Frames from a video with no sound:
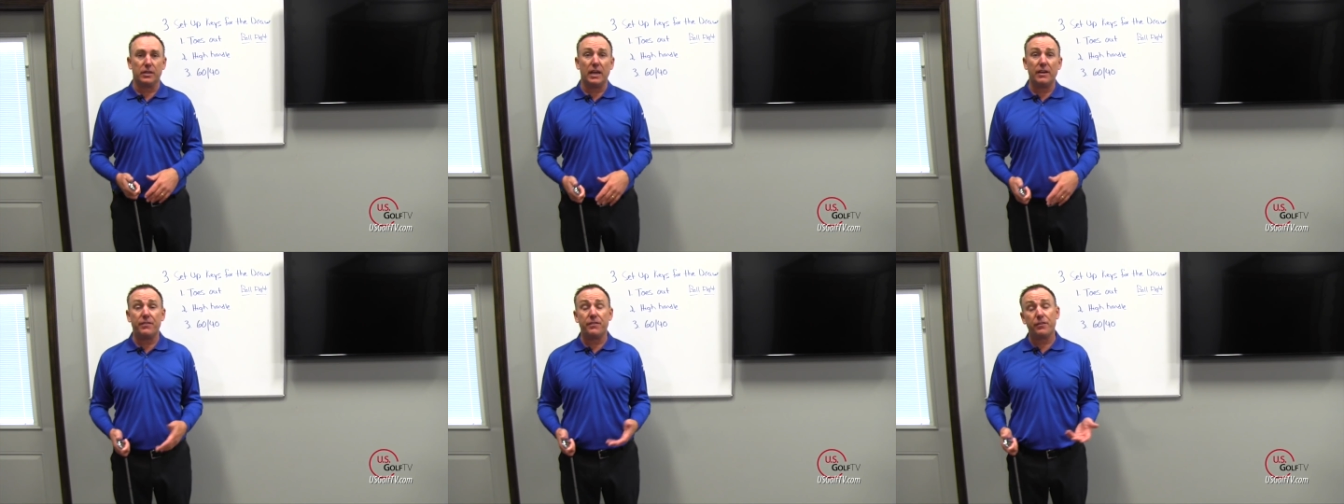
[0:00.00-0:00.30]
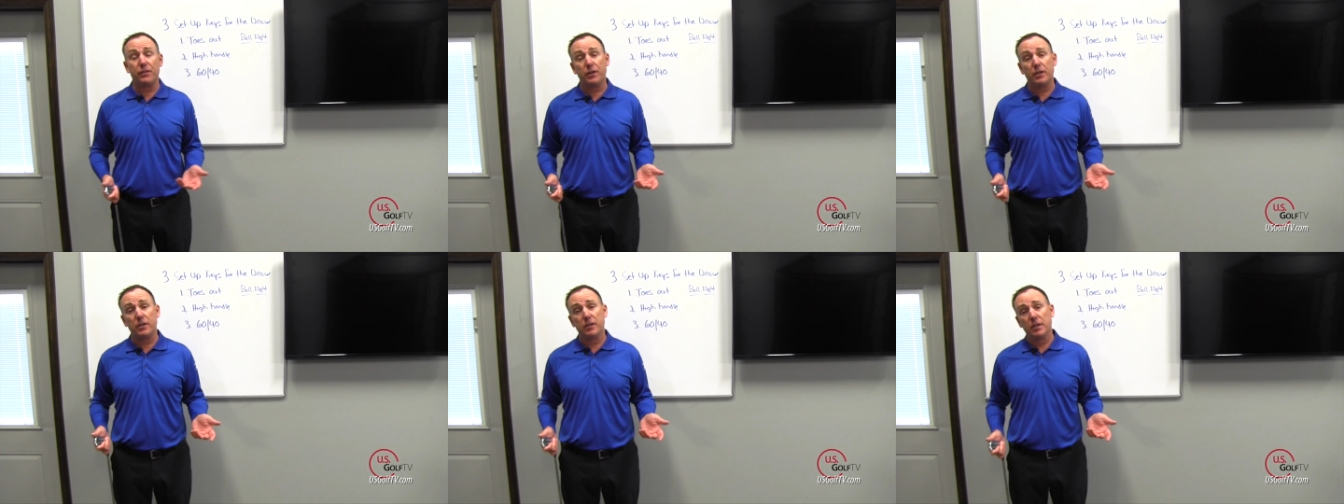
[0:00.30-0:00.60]
left
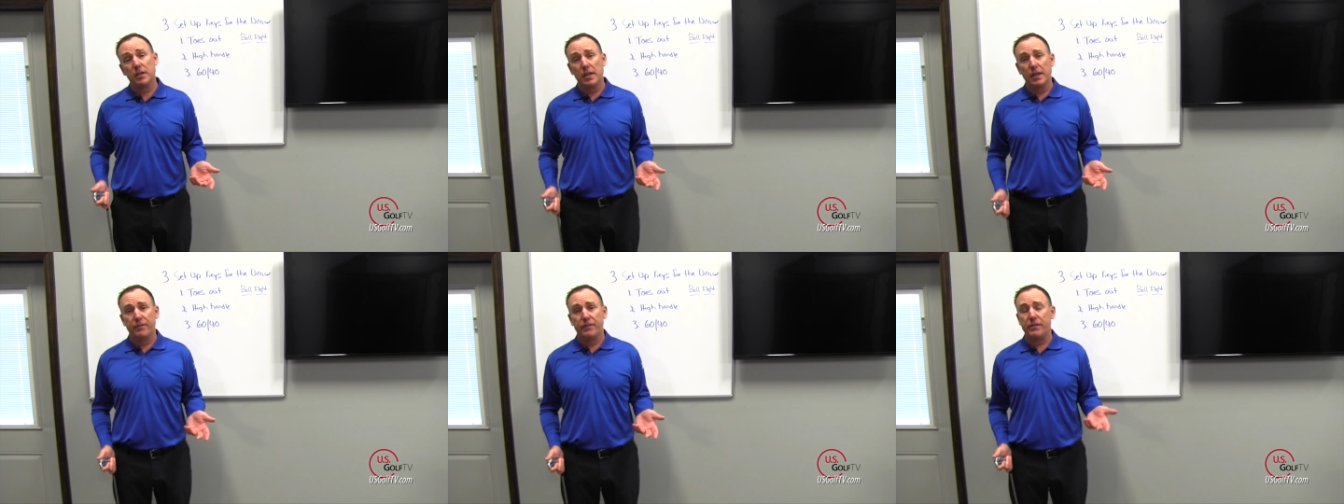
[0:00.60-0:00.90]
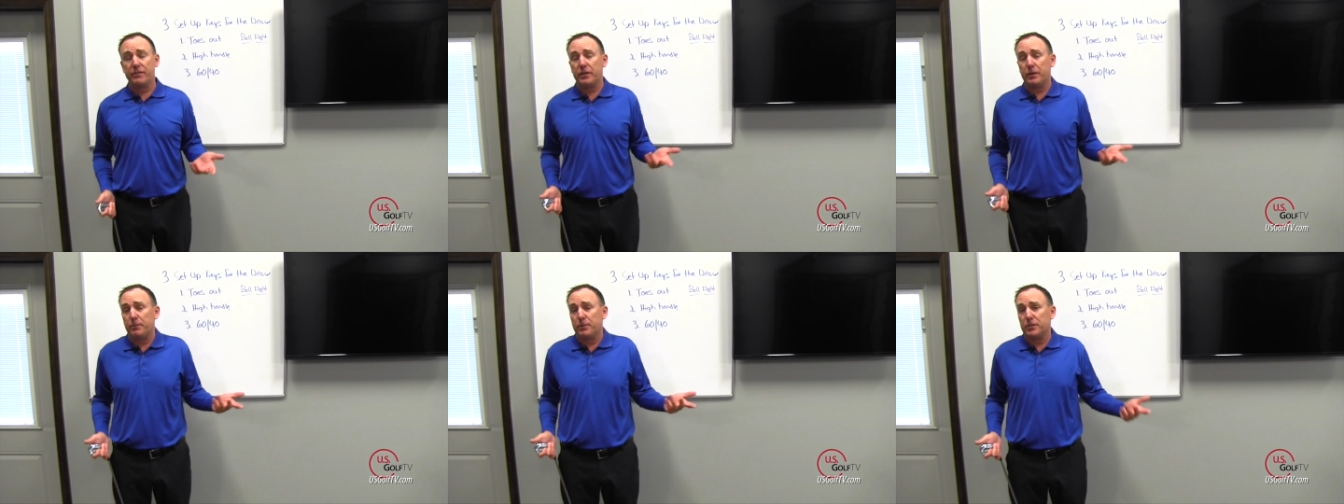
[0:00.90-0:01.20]
foot,
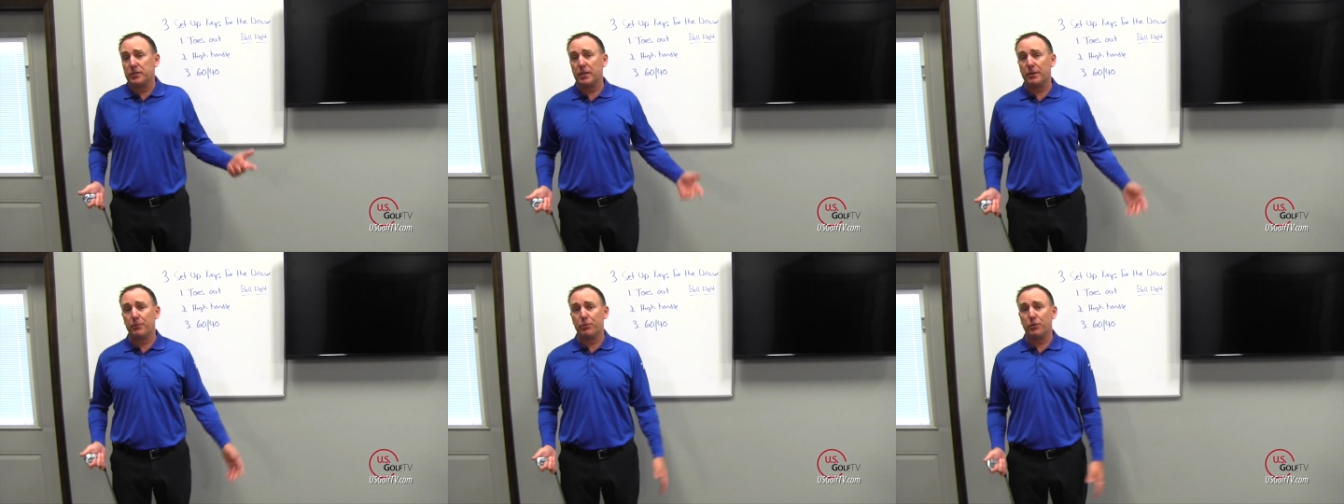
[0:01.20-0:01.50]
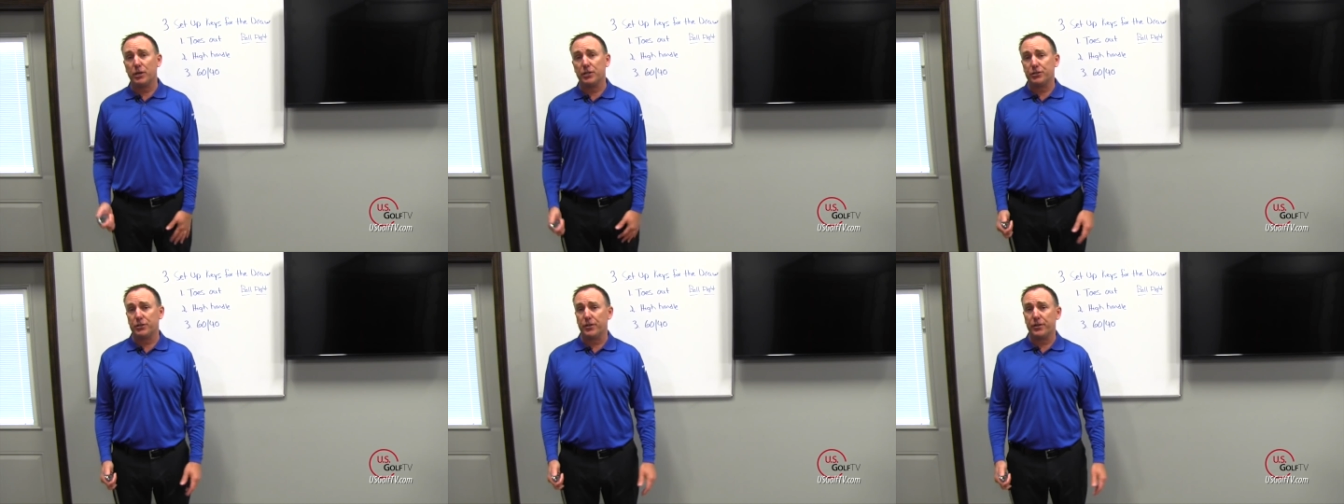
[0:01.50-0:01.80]
50%
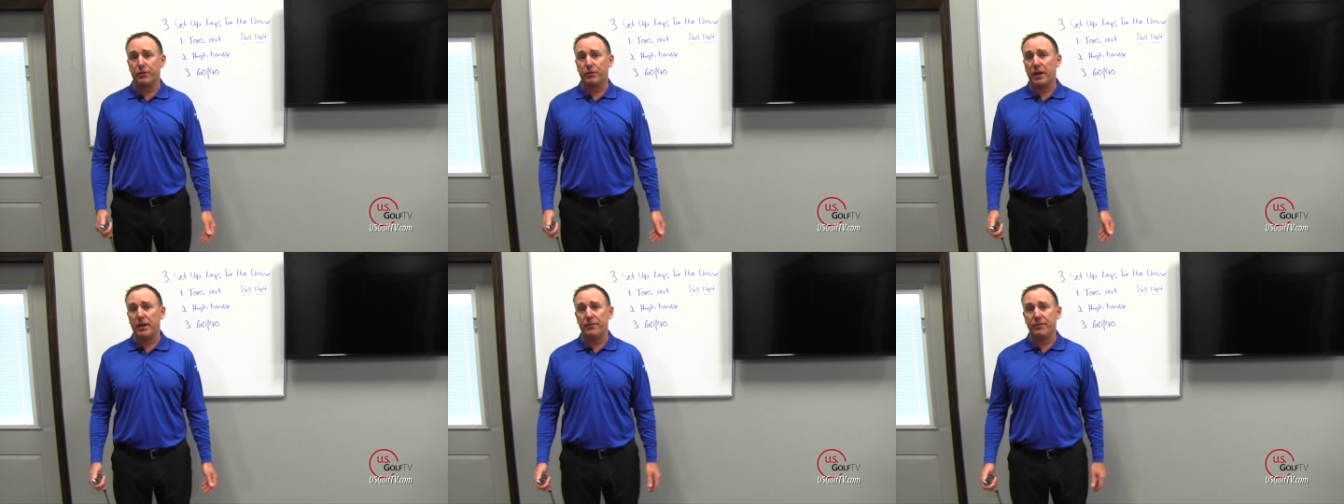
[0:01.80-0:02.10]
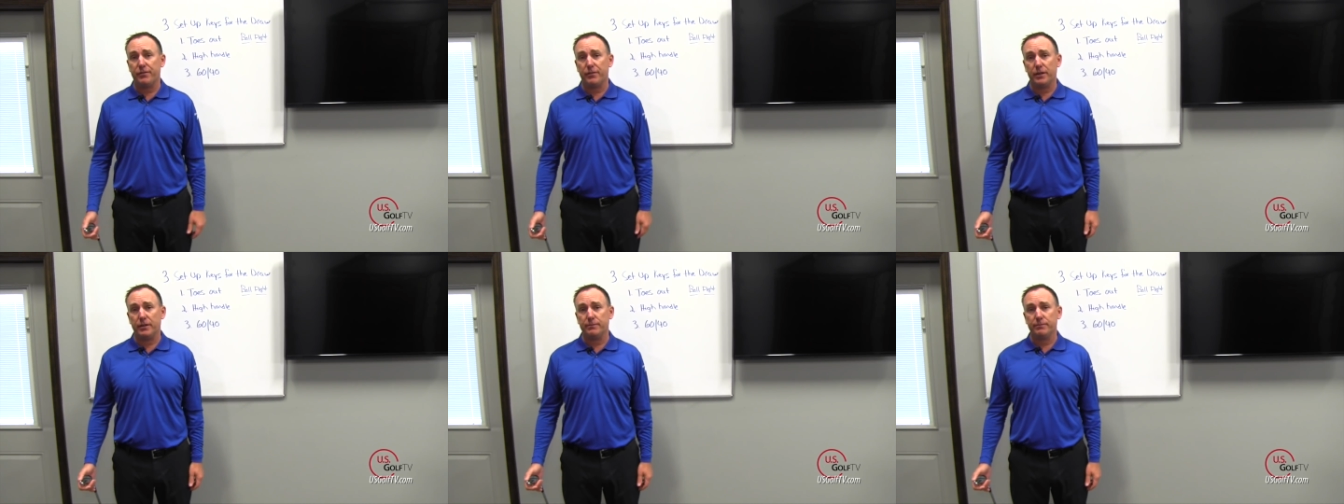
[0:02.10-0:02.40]
pressure on the right
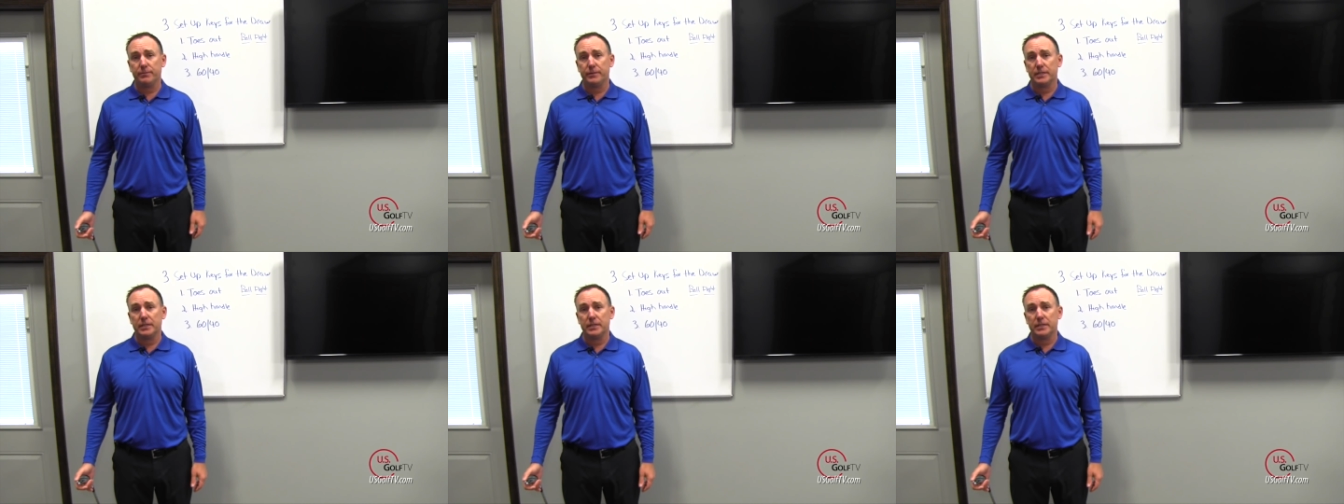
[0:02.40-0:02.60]
foot.